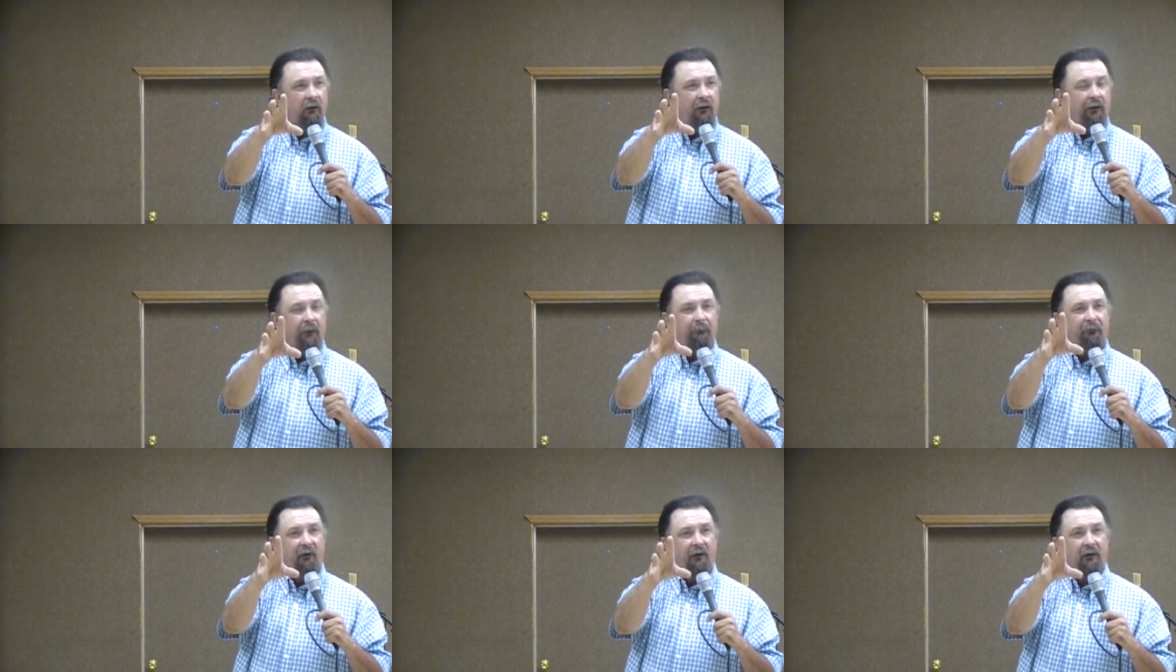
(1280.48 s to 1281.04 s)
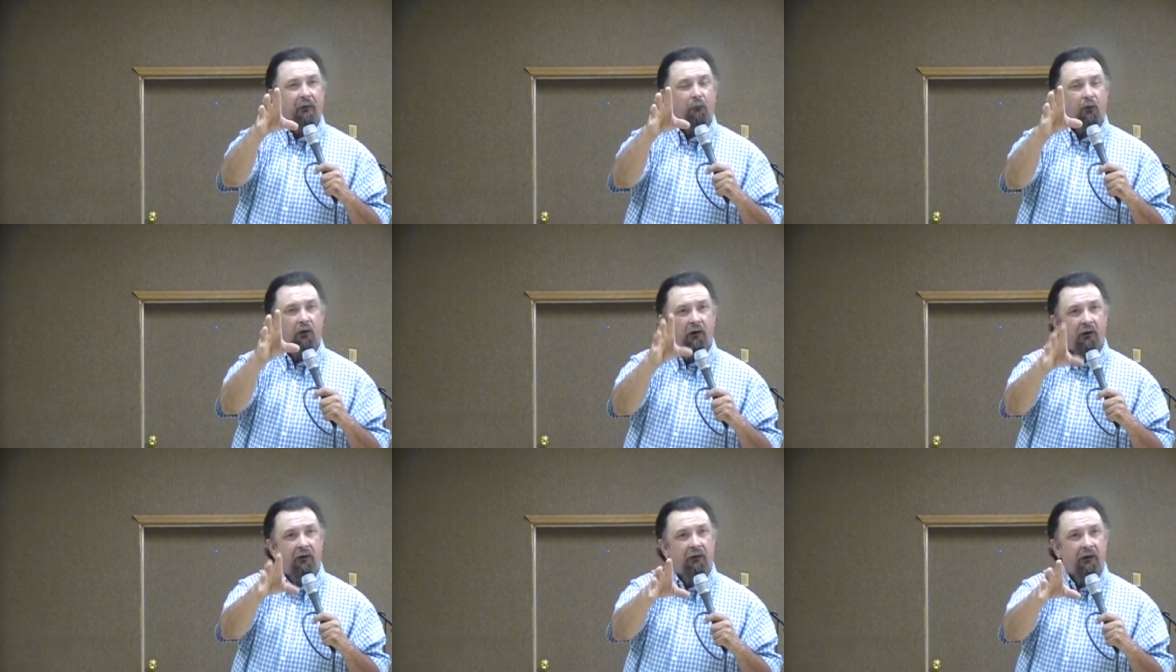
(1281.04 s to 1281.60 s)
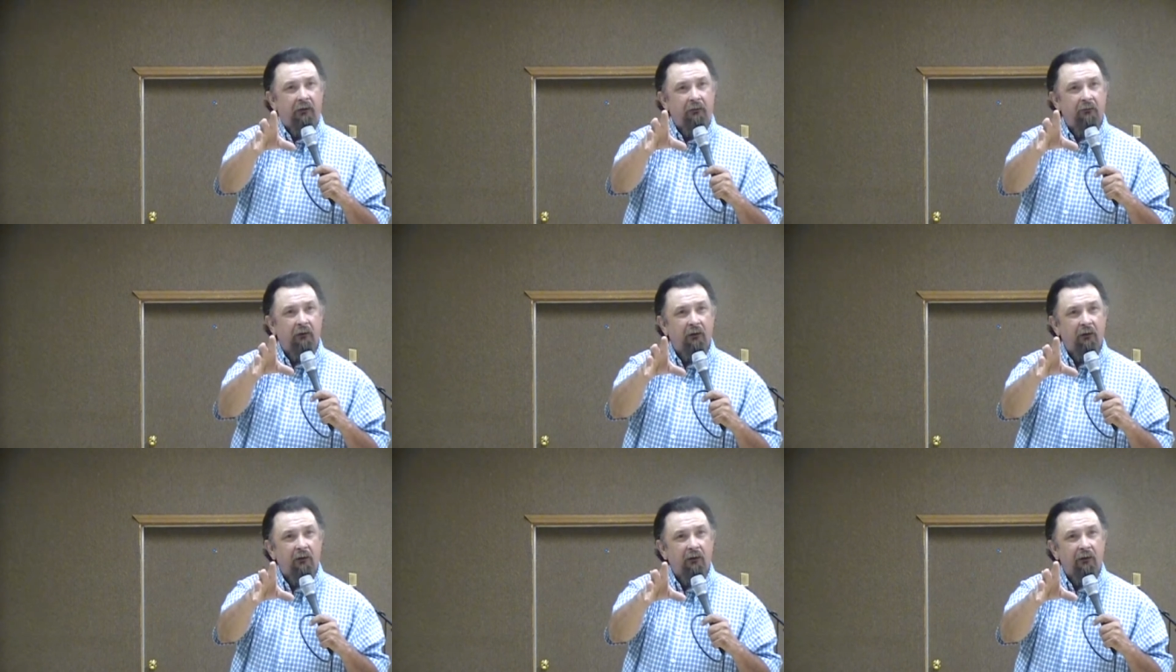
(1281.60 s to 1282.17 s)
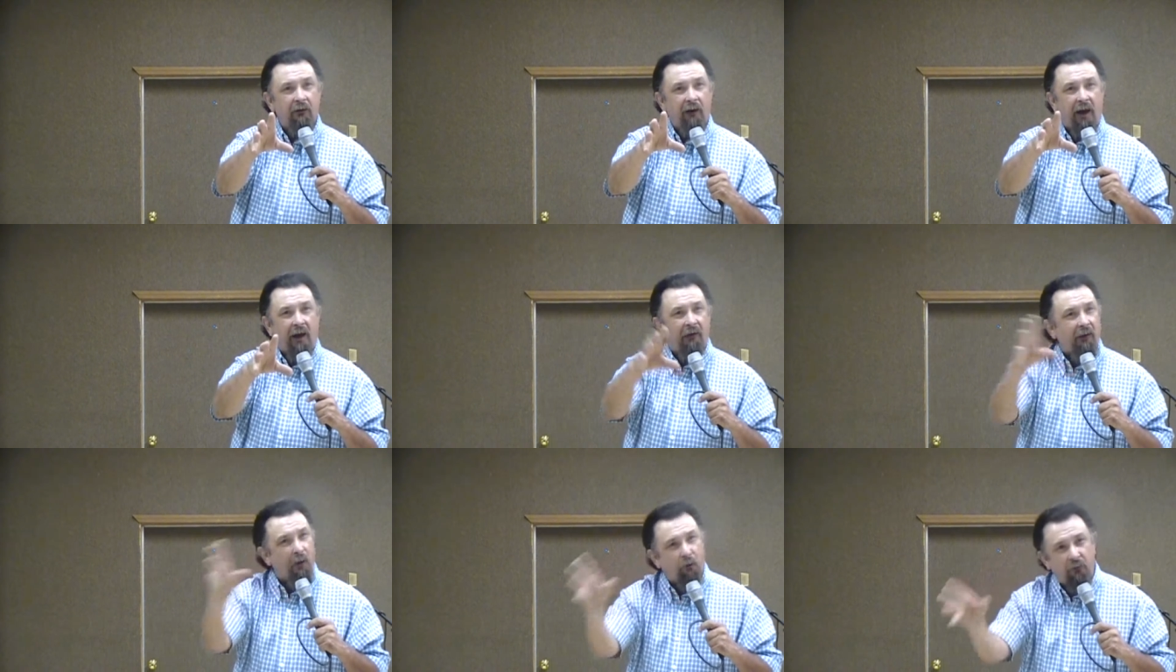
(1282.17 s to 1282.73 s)
And I'm thinking, well, honey,
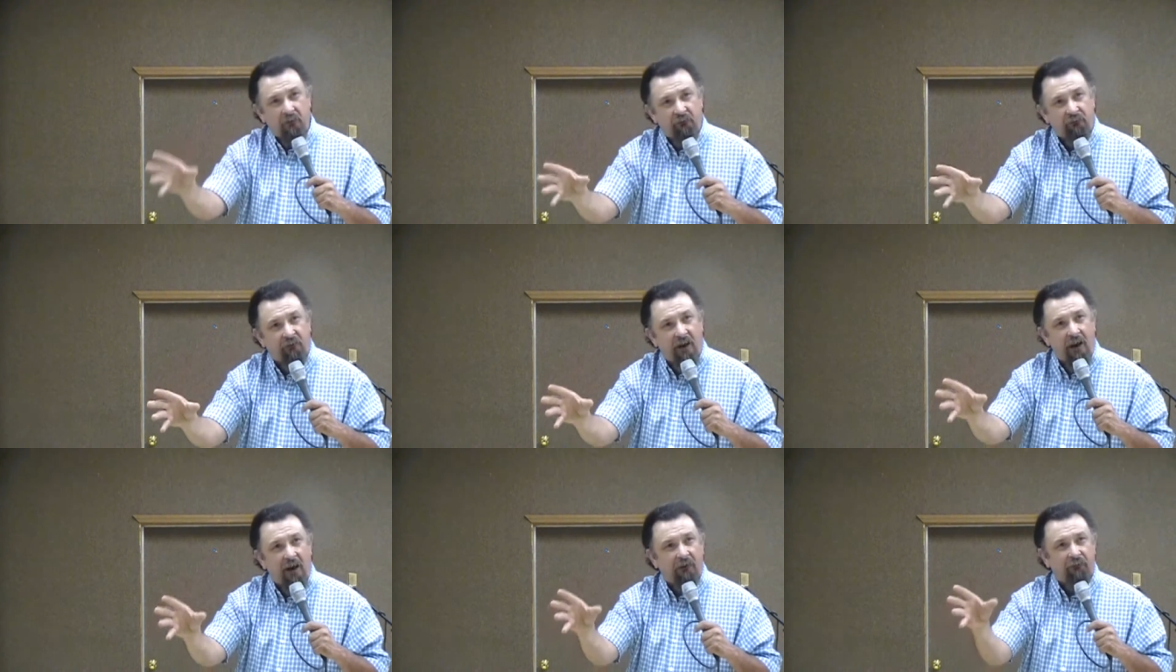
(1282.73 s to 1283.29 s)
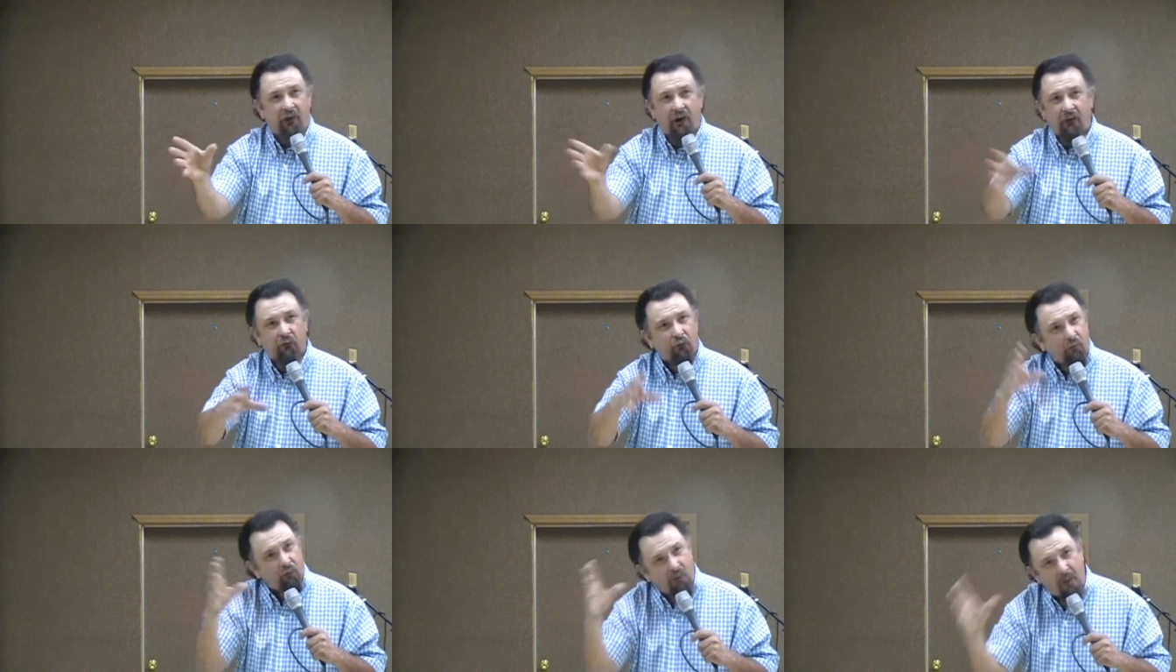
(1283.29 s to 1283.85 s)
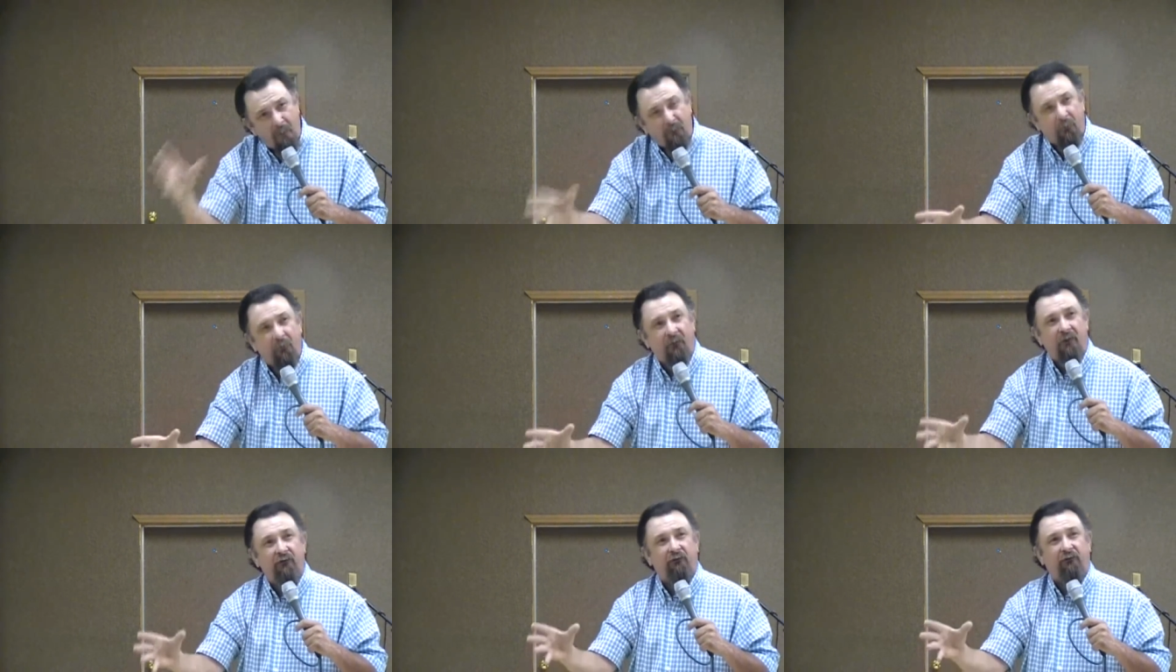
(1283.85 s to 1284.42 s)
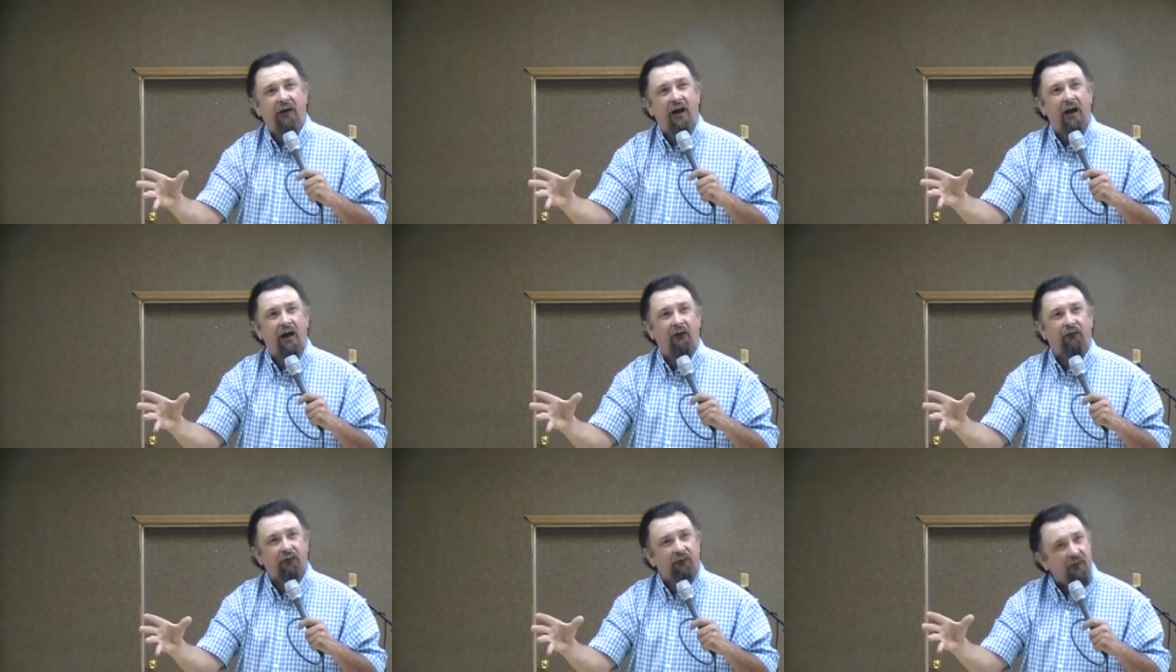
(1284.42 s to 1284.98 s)
I know these guys. I grew up with these
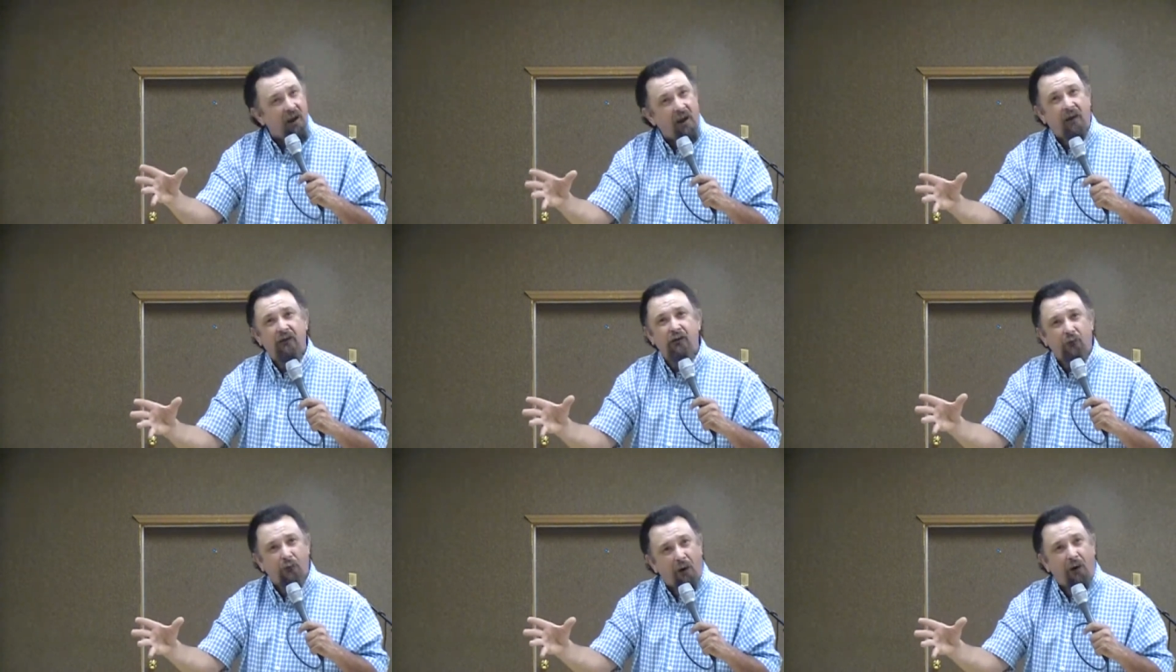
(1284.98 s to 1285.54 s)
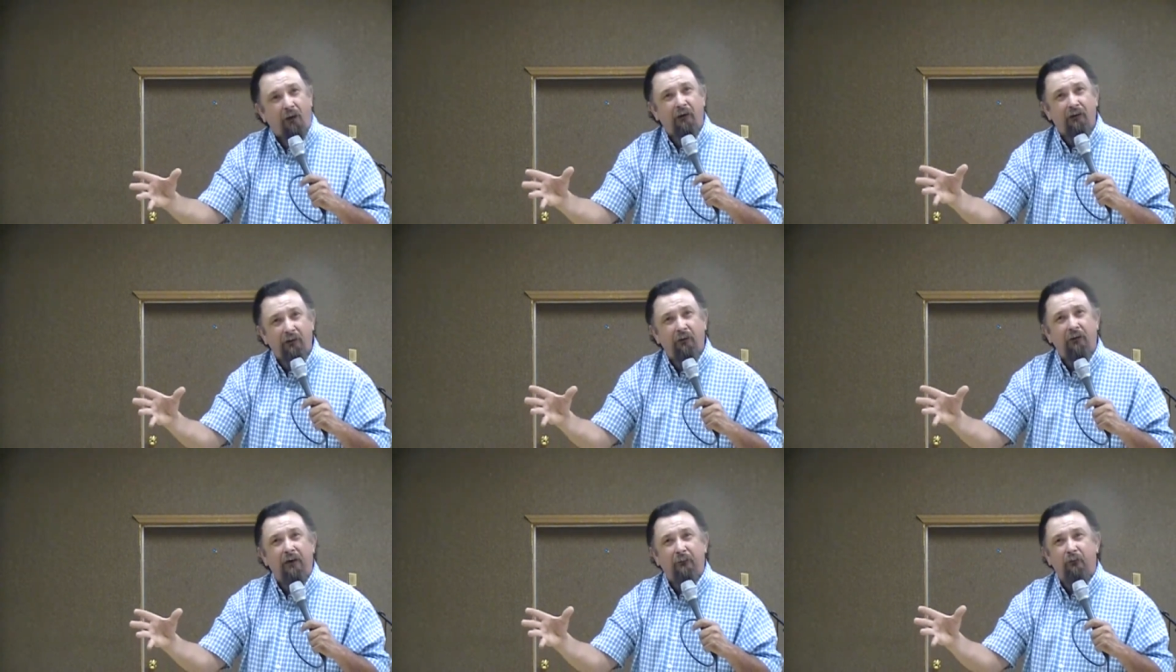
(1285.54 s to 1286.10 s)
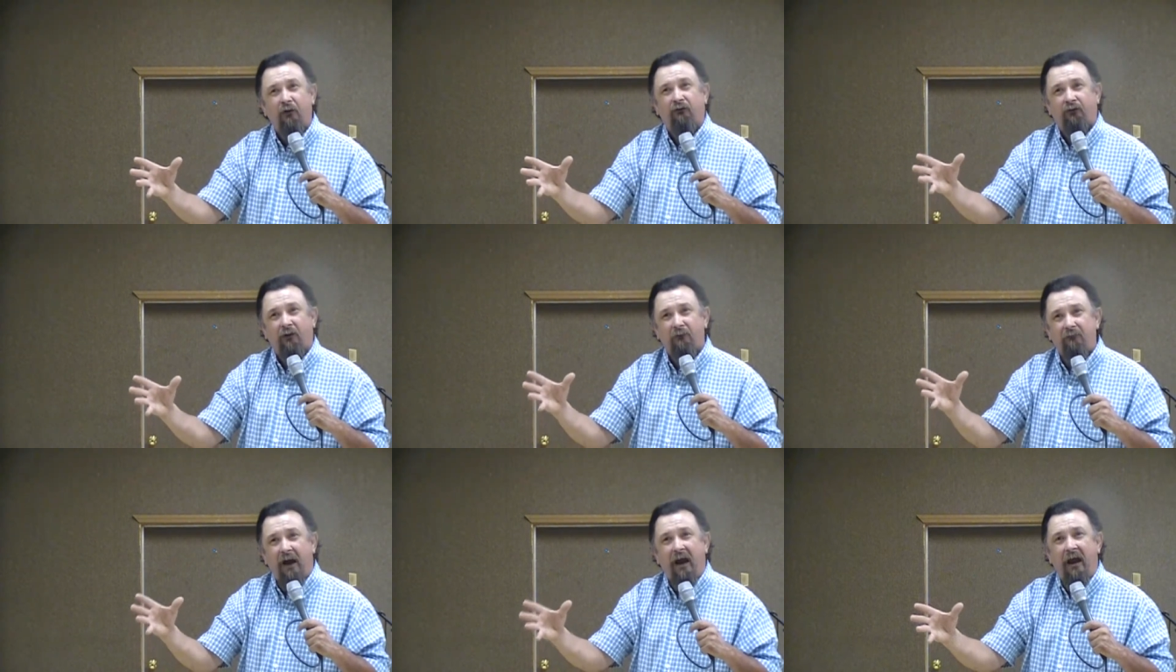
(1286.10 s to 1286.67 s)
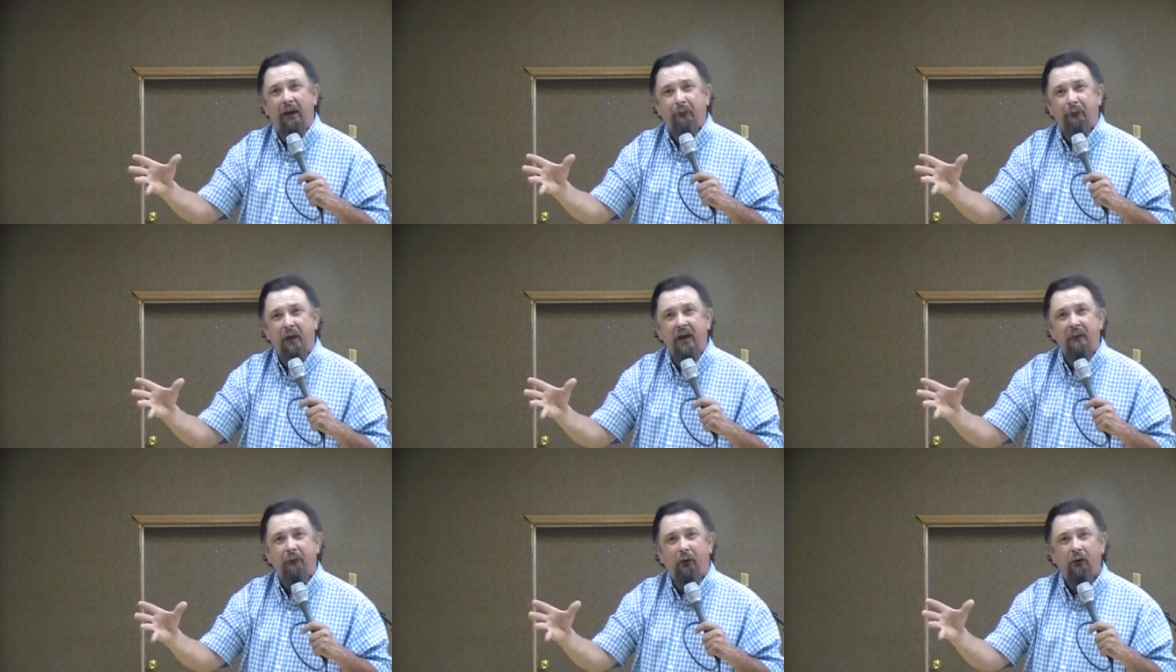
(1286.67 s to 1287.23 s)
guys. And yeah, you are. You're in with some bad
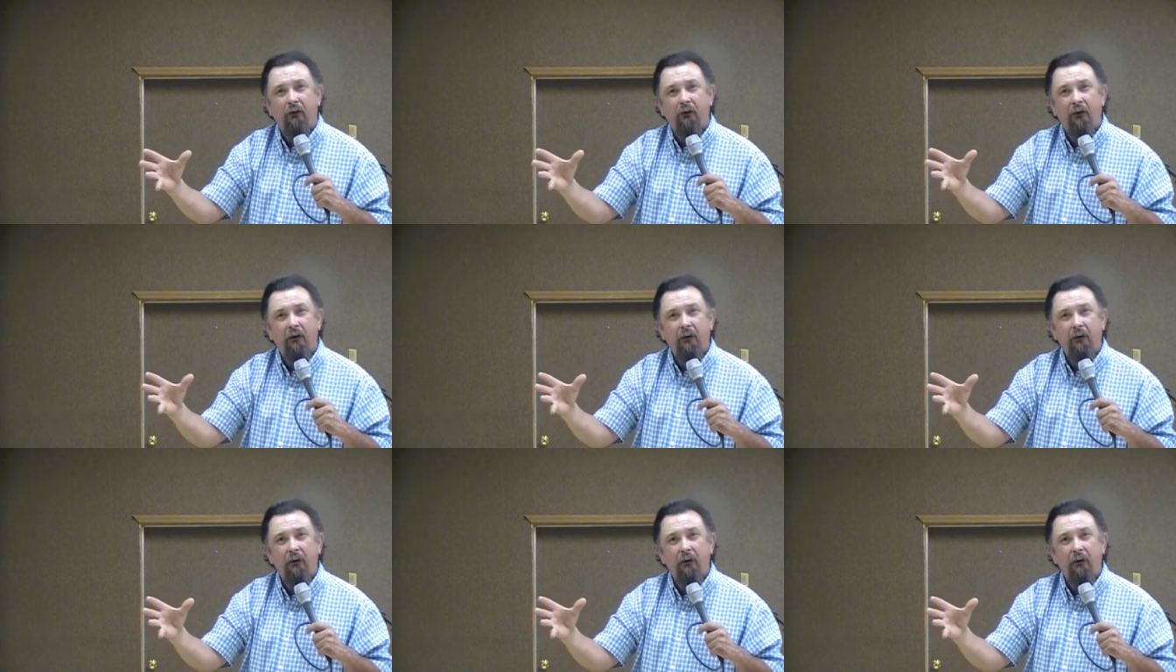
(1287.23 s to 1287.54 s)
people.